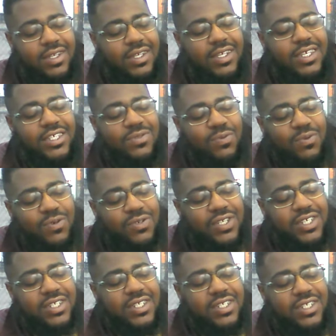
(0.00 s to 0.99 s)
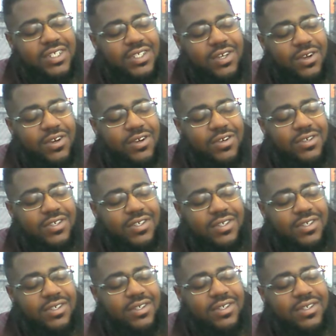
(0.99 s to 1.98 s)
He's wounded. He's hurt.
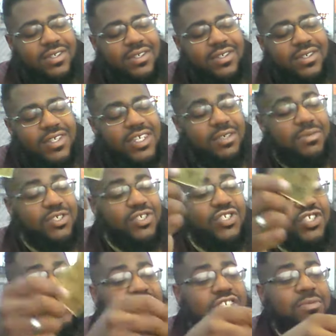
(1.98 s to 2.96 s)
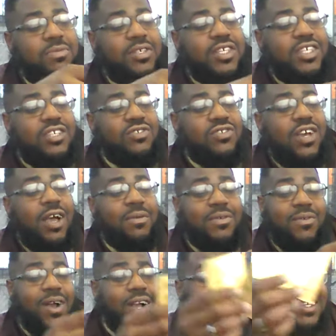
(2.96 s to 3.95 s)
You be she, she be he, you know how
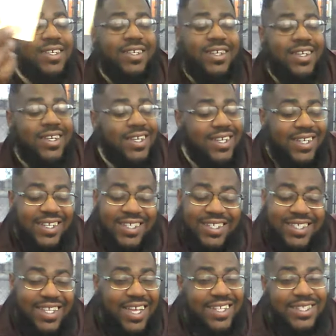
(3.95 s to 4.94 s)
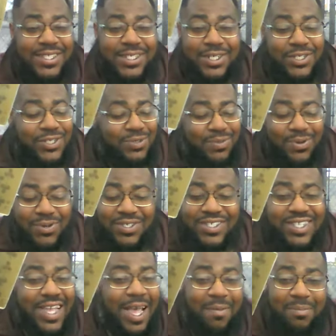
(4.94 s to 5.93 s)
we rocking. Because that Ten of Swords
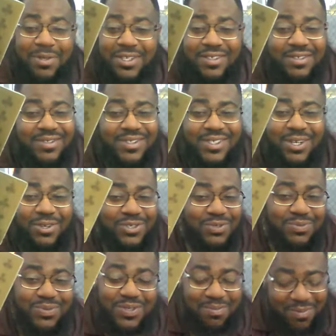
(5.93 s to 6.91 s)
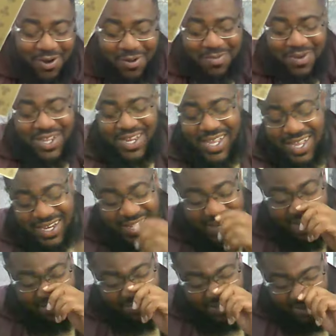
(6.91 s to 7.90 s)
is happening. I told you, it was a permanent
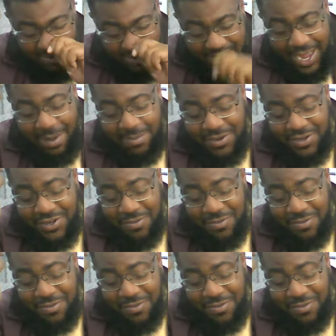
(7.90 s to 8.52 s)
ending that was going to happen.